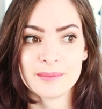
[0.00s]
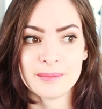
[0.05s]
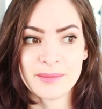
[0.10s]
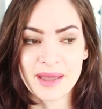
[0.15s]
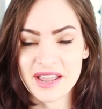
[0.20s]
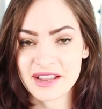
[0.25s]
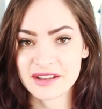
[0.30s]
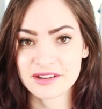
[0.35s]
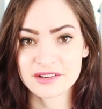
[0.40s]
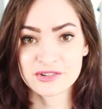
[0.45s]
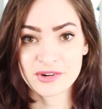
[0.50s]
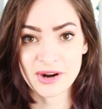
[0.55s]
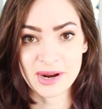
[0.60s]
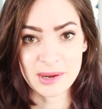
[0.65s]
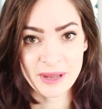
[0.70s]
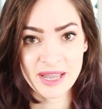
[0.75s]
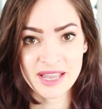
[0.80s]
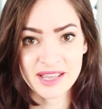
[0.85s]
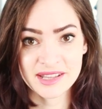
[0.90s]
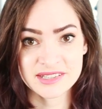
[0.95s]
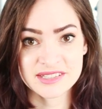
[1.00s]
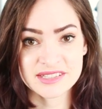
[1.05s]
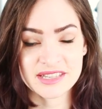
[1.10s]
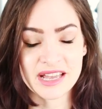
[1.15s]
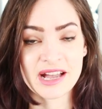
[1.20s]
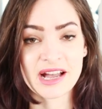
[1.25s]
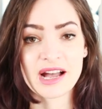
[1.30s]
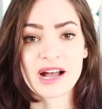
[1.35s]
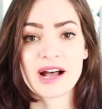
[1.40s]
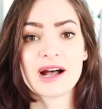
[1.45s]
Mac
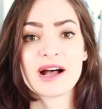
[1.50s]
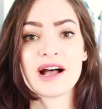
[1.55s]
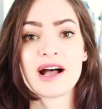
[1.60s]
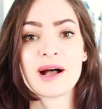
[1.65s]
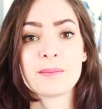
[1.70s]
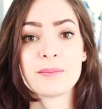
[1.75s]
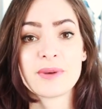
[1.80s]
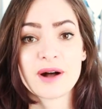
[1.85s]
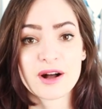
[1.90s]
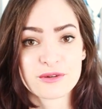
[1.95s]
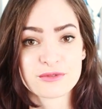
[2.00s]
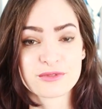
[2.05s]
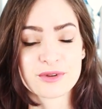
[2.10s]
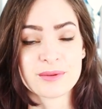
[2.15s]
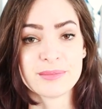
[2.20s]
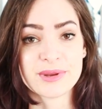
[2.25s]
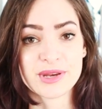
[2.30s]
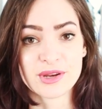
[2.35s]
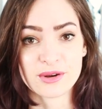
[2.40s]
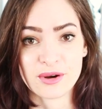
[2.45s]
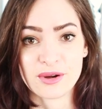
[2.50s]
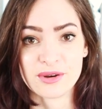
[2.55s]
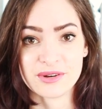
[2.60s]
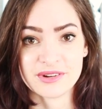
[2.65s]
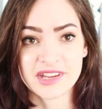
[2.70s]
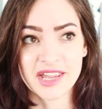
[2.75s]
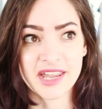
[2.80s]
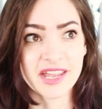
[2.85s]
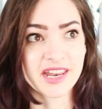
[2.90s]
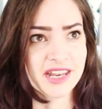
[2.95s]
trackpads are above and
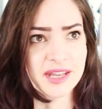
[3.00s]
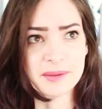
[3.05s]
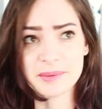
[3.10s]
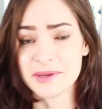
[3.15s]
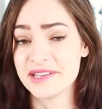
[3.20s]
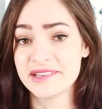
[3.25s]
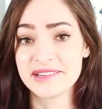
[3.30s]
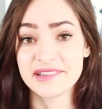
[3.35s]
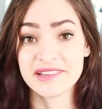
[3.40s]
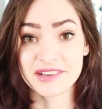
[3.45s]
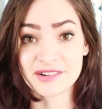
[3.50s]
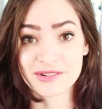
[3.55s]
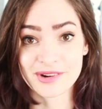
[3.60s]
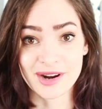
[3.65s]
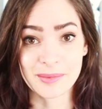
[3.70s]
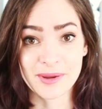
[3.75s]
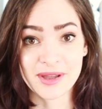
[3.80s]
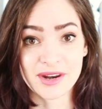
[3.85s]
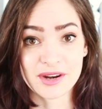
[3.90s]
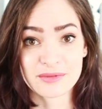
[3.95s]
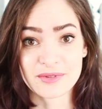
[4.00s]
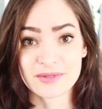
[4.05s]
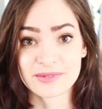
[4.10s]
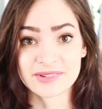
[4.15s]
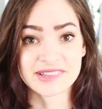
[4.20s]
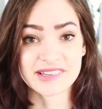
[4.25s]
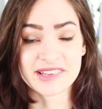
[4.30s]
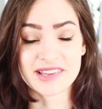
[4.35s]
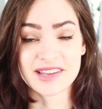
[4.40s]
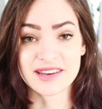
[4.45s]
beyond any PC trackpad I've
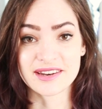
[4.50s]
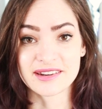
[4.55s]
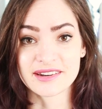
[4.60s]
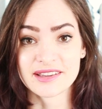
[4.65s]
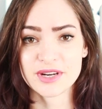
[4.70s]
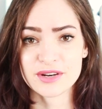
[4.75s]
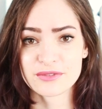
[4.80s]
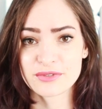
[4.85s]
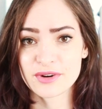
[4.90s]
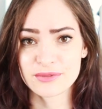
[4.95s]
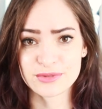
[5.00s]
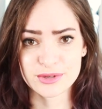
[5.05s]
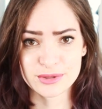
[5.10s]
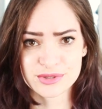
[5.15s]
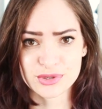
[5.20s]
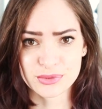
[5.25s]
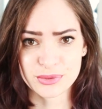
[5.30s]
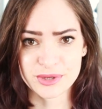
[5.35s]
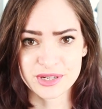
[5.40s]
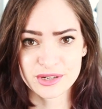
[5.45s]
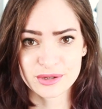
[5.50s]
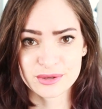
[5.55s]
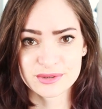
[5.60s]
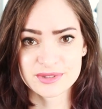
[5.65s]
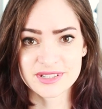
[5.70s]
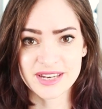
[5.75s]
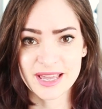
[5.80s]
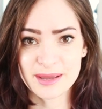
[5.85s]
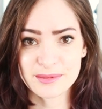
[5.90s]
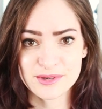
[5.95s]
ever seen. Whenever I've used a
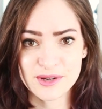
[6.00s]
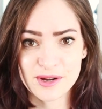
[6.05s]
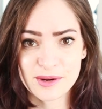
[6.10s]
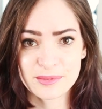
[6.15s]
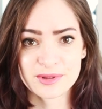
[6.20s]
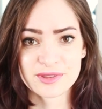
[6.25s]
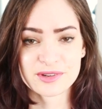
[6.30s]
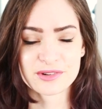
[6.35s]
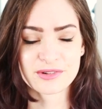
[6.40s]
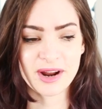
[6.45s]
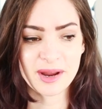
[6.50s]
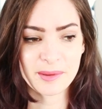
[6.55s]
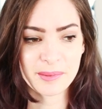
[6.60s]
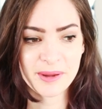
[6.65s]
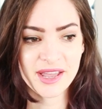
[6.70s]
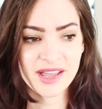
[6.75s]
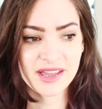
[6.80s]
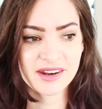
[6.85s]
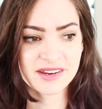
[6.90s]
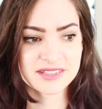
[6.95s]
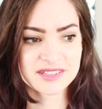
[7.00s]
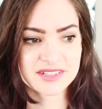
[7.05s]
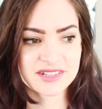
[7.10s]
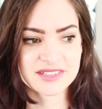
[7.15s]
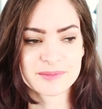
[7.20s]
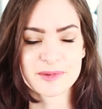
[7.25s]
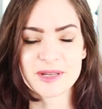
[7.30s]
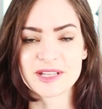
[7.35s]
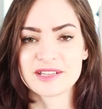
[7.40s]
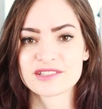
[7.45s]
Windows laptop with a trackpad, it's
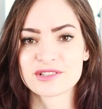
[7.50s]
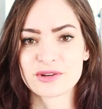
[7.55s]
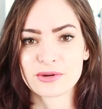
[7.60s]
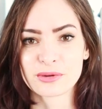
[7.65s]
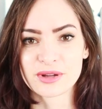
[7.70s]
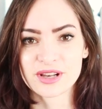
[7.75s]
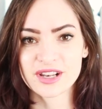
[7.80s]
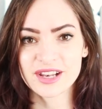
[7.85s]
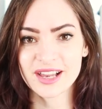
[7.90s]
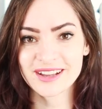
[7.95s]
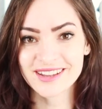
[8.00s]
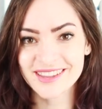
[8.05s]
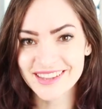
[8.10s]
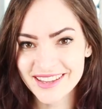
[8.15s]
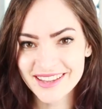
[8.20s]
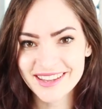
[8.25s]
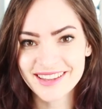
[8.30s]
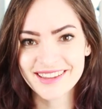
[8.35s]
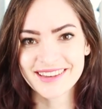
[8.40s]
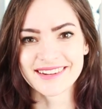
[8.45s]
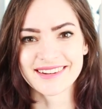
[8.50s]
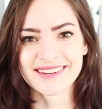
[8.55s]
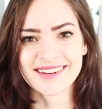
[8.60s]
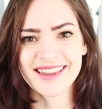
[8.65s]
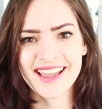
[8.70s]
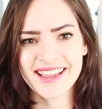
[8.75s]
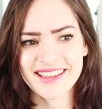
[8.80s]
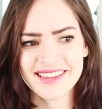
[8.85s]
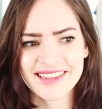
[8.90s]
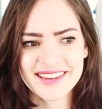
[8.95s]
just been so clunky and
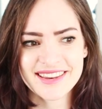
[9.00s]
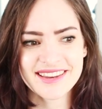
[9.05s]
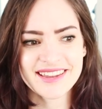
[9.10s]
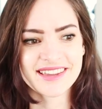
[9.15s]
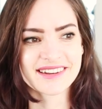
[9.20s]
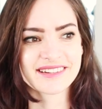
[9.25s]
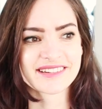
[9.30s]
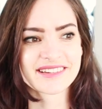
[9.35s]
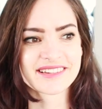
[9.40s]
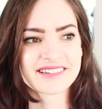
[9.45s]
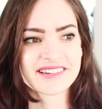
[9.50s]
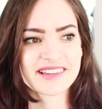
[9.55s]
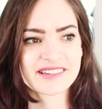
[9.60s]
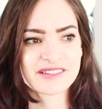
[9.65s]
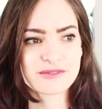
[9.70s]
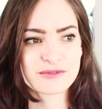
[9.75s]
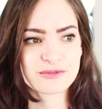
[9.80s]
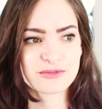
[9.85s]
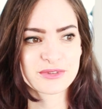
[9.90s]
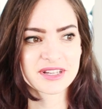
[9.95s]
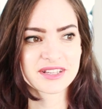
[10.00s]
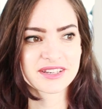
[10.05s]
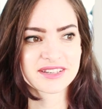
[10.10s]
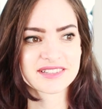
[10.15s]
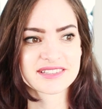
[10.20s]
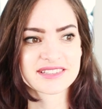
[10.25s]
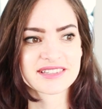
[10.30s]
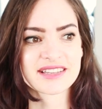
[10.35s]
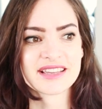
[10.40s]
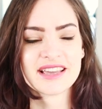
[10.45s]
laggy and just doesn't feel
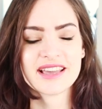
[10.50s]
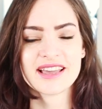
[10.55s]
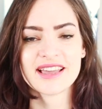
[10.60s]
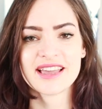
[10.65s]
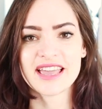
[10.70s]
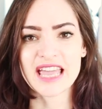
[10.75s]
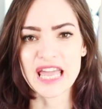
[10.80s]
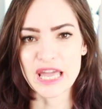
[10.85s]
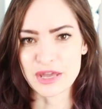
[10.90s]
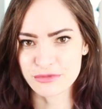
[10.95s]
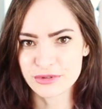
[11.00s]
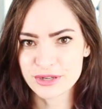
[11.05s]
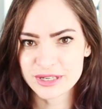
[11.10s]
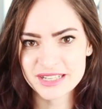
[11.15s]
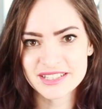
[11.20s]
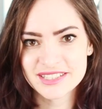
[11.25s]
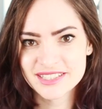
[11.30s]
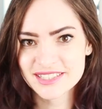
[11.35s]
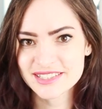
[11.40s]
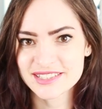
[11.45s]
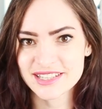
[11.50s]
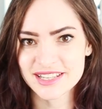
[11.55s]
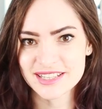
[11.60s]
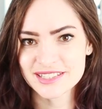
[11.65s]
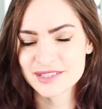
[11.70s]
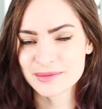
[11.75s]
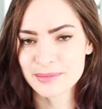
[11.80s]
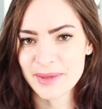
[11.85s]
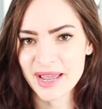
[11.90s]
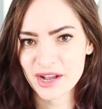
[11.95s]
as effortless
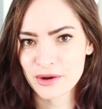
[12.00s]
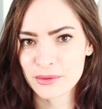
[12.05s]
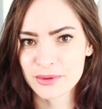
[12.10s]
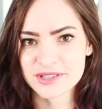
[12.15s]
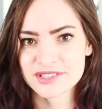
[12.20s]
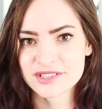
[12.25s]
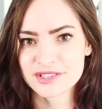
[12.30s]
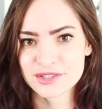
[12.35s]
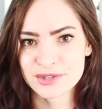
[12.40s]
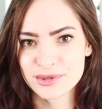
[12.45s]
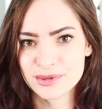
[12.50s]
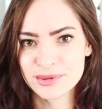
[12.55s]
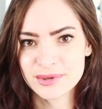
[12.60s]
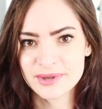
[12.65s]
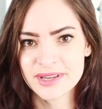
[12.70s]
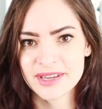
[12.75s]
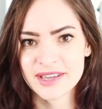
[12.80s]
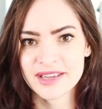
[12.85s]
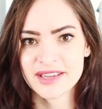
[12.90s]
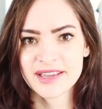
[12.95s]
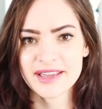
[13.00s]
as Mac ones do.